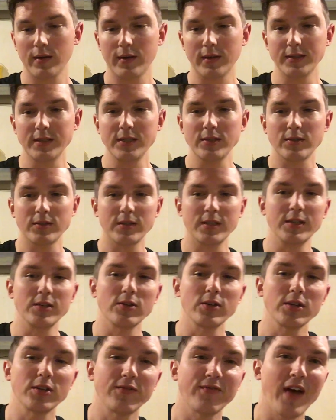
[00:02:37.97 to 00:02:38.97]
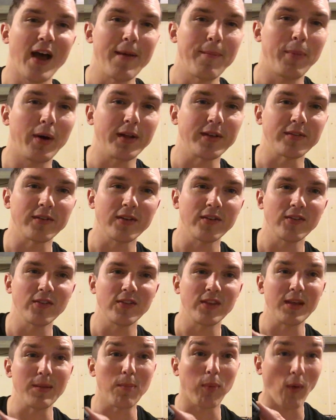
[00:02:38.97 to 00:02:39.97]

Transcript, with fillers: Cause these are just 5 buttons. This is the